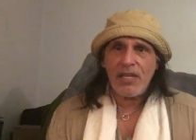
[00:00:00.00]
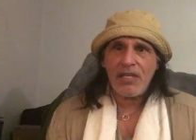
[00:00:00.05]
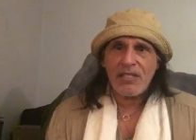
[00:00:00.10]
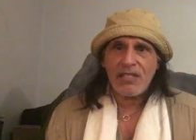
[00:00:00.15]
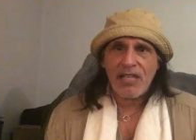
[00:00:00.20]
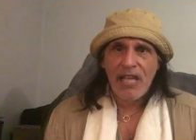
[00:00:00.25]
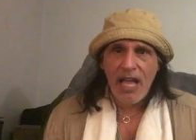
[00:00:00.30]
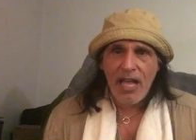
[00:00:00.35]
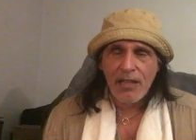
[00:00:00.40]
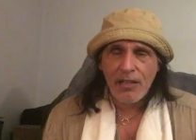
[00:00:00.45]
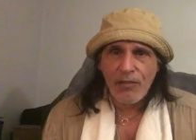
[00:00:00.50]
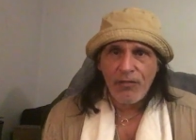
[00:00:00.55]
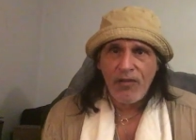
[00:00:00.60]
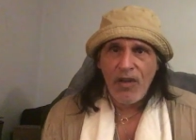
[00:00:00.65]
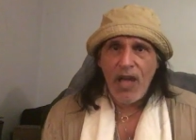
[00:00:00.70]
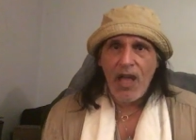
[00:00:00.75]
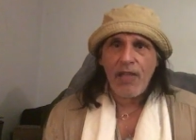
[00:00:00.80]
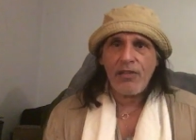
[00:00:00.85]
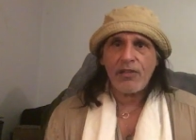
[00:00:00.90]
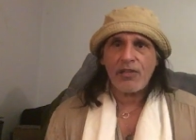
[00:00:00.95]
He's God the
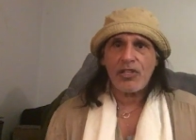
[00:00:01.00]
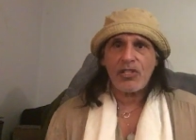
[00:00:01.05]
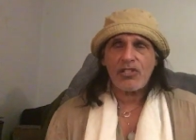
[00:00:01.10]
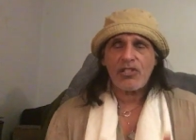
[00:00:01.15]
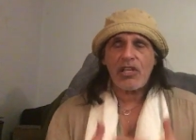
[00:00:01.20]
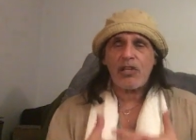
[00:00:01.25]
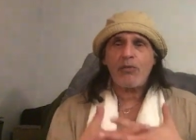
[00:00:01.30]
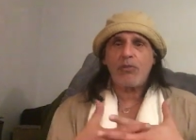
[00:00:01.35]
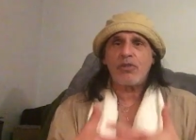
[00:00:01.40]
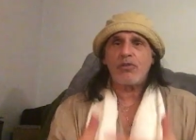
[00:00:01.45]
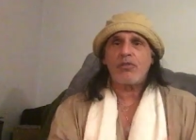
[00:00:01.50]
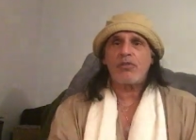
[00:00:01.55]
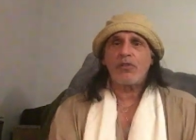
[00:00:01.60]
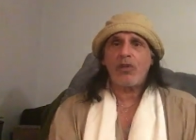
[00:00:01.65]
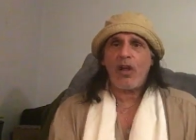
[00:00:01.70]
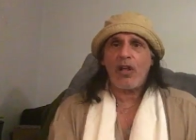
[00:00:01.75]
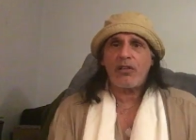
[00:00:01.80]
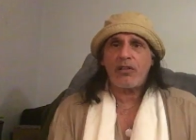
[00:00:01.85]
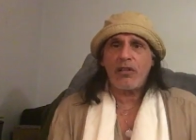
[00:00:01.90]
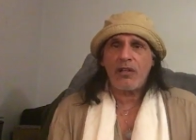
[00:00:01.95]
Father, just like we're
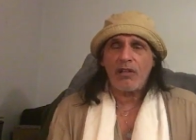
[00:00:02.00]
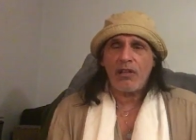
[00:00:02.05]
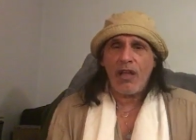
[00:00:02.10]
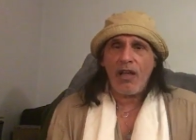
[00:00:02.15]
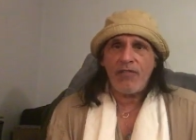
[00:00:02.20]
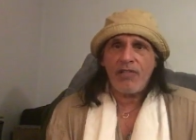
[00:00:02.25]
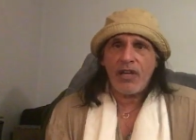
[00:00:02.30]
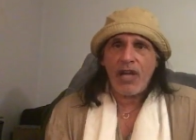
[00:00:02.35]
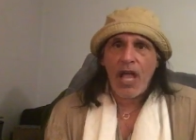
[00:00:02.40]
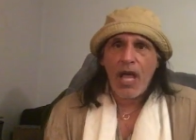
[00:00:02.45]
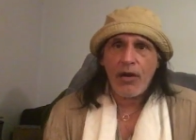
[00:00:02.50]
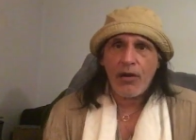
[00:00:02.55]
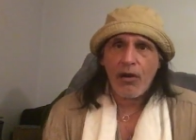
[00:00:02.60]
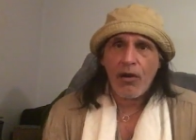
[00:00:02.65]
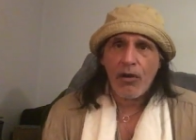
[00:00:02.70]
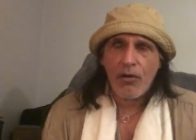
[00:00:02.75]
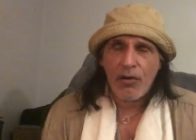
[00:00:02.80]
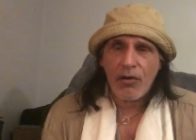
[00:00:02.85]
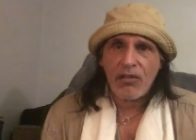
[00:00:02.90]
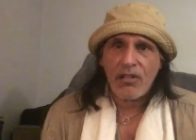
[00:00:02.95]
taught to love and honor
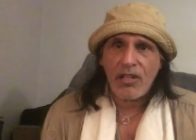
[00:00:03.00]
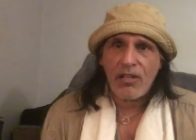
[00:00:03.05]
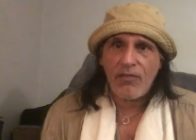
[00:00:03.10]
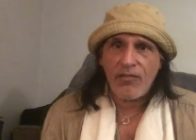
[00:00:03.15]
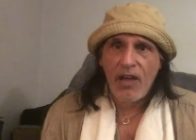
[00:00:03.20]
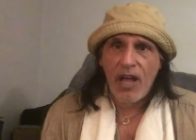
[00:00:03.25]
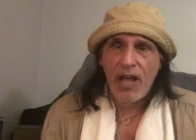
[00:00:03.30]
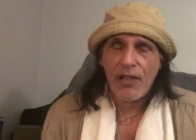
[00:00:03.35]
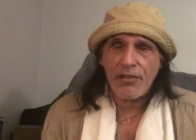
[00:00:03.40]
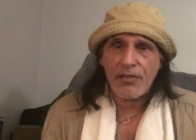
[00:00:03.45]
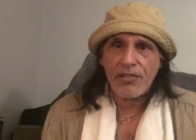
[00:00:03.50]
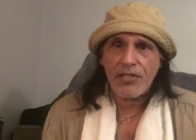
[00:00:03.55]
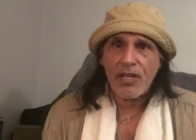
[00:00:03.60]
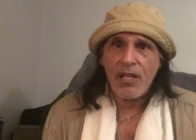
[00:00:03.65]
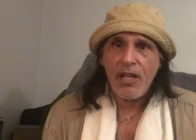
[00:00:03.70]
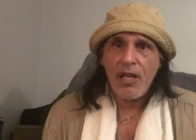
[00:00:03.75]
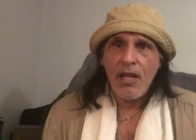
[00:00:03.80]
our earthly fathers,